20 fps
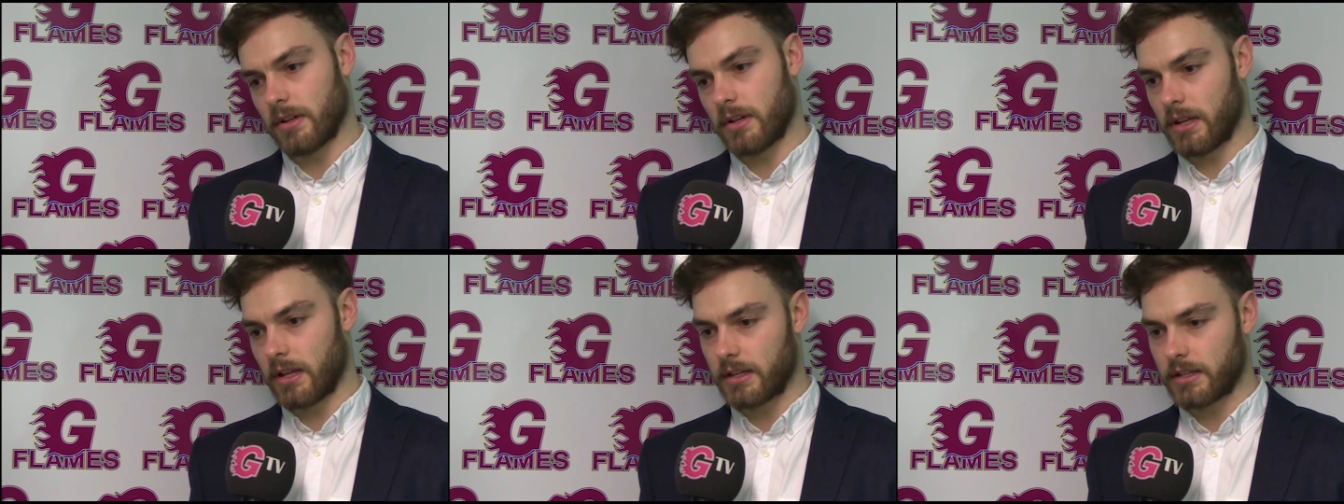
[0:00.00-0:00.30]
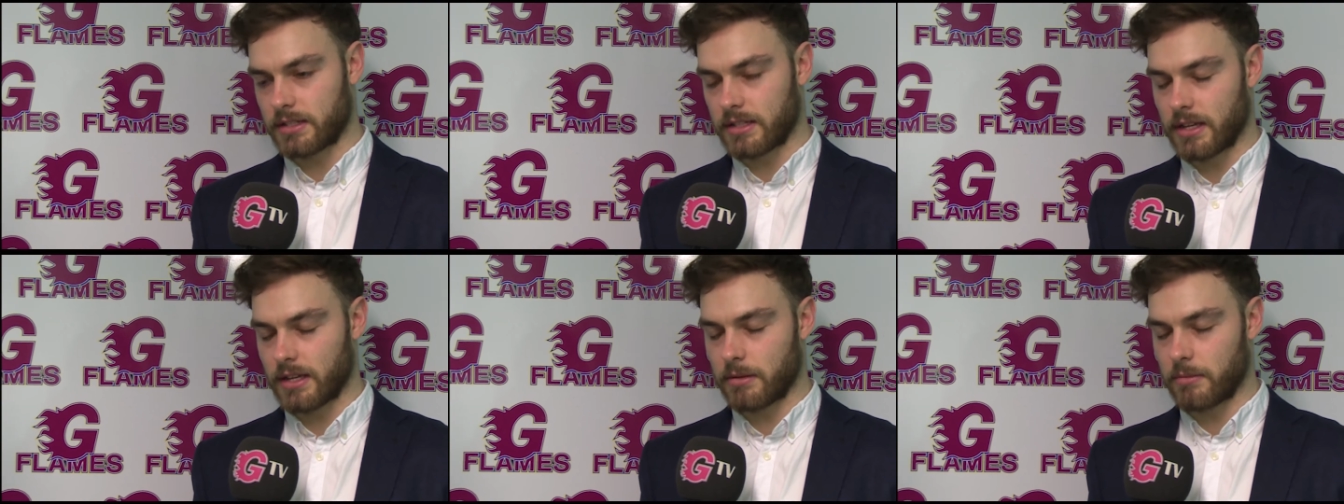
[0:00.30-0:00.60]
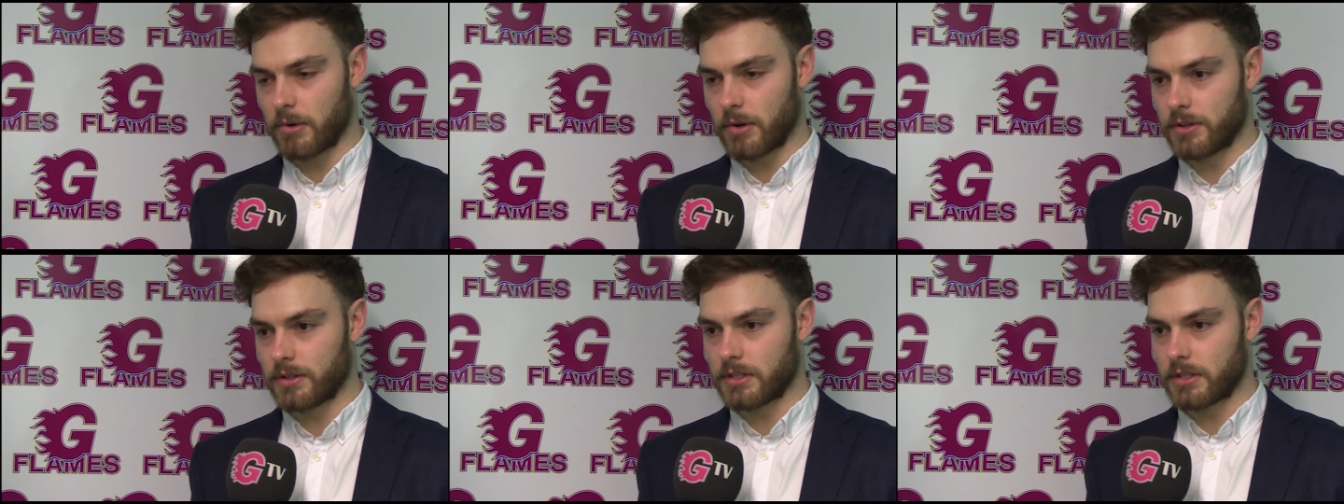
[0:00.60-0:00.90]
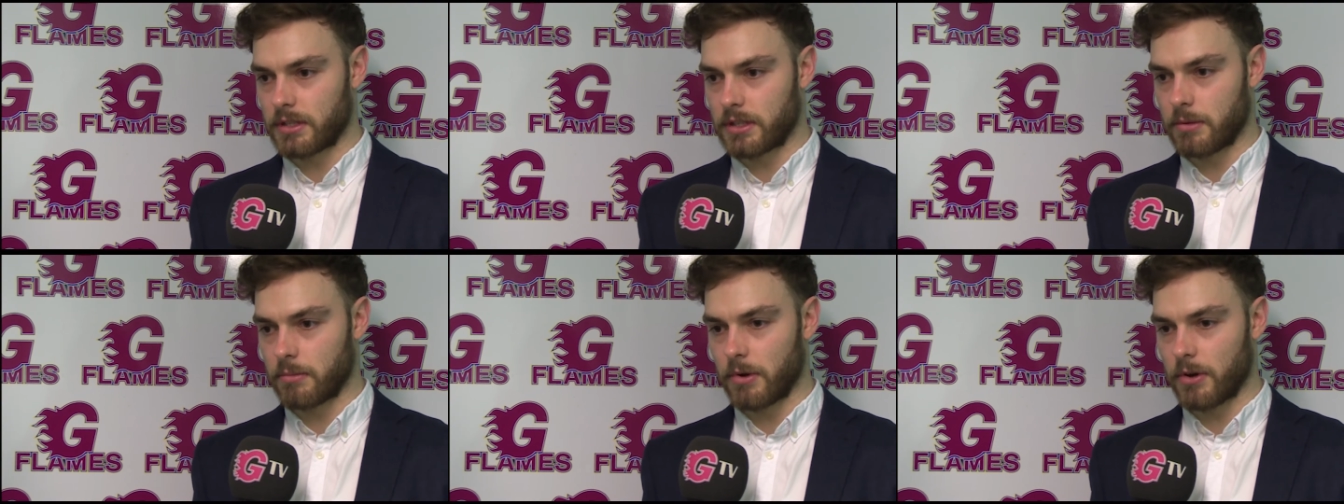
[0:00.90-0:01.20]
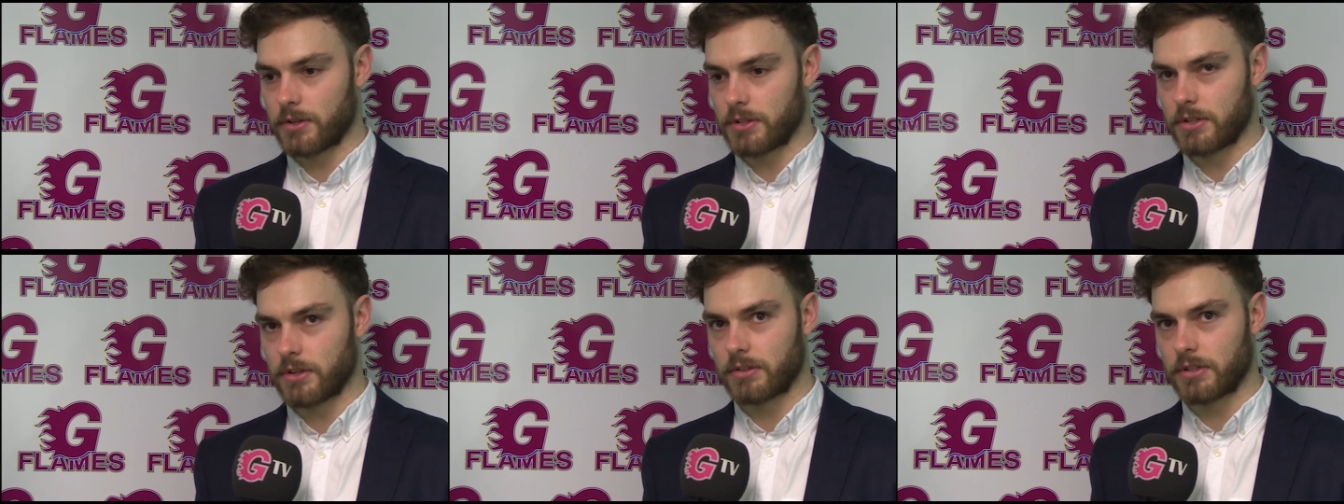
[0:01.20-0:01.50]
Like I say, the boys the
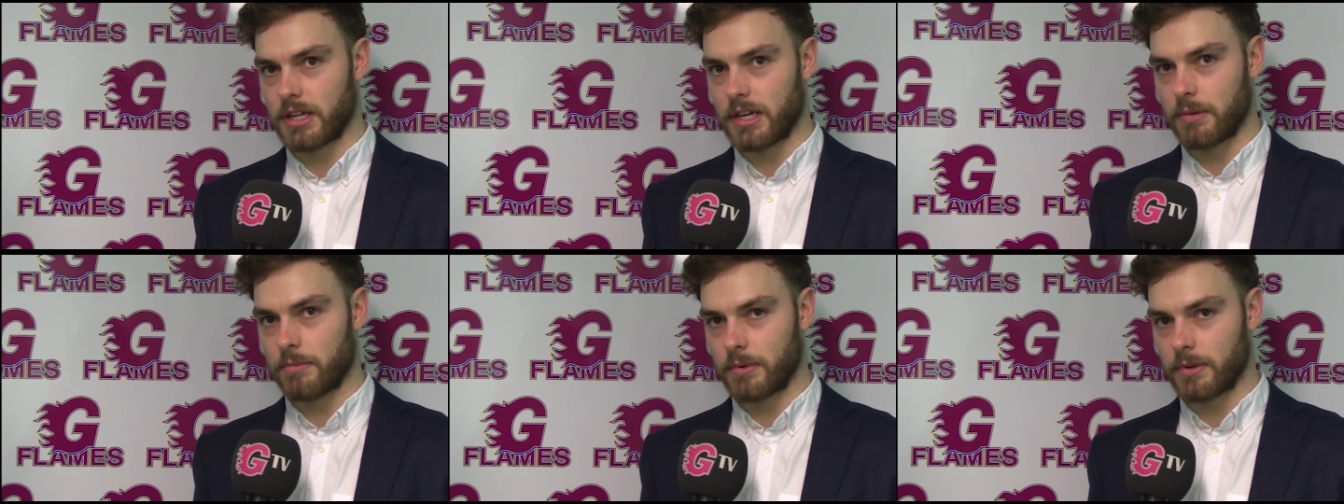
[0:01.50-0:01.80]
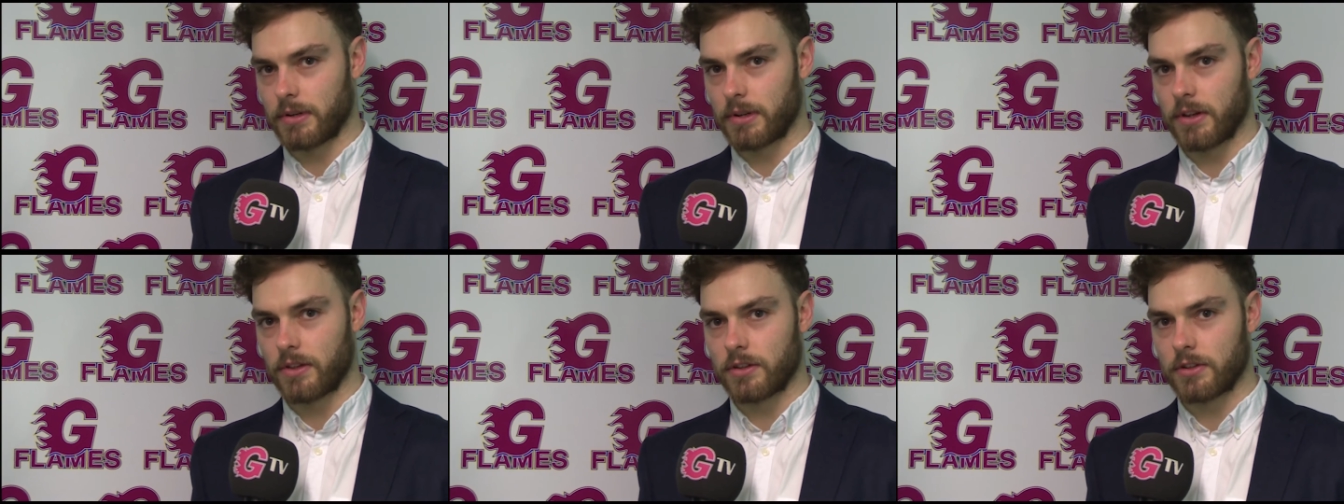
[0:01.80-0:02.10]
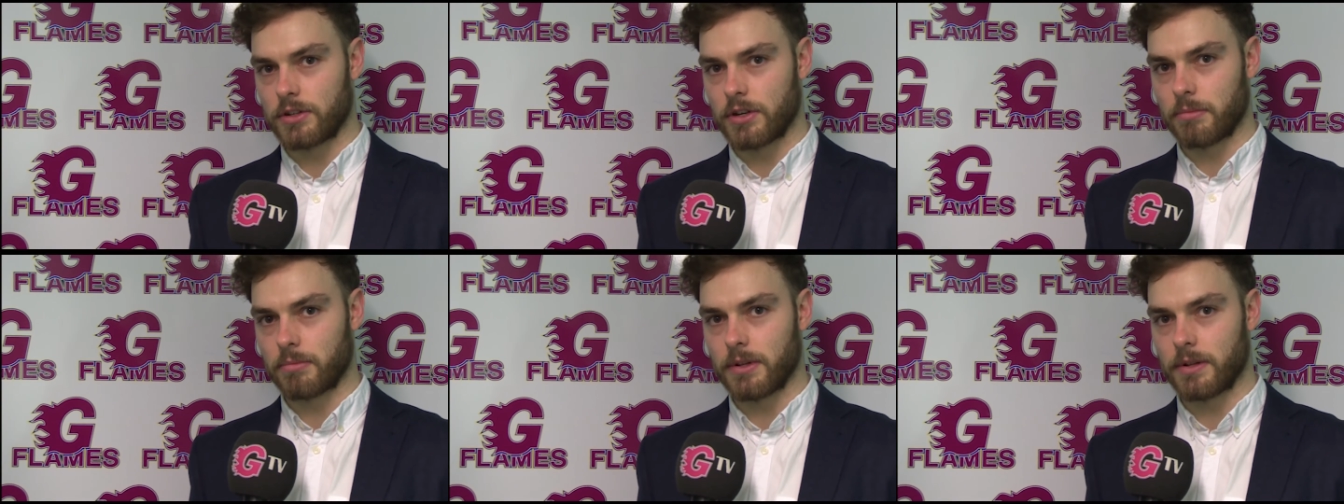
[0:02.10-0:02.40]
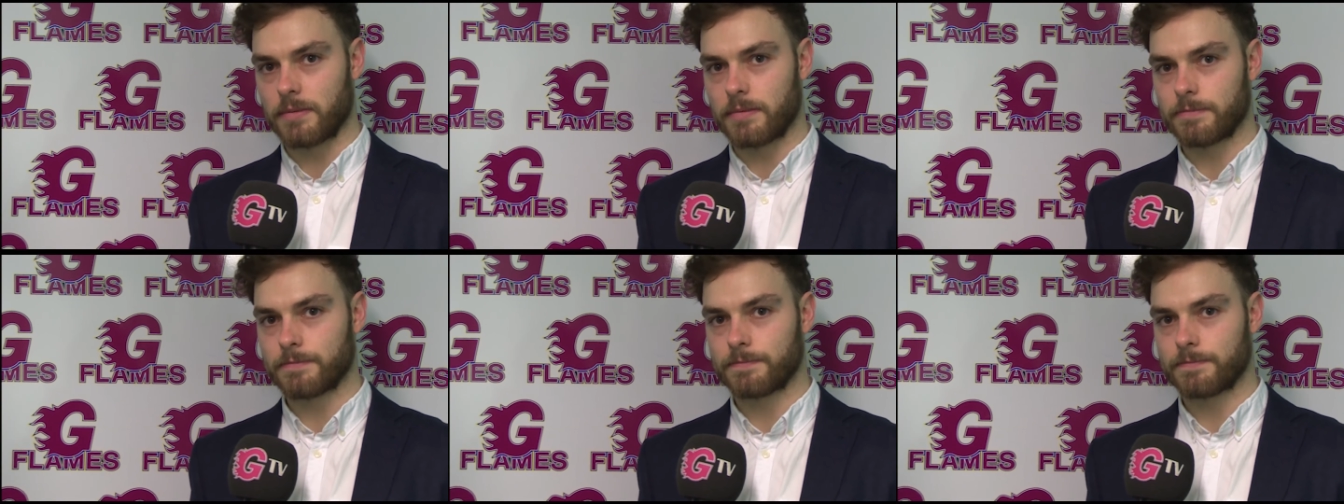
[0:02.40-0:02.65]
boys dug deep and got the job done.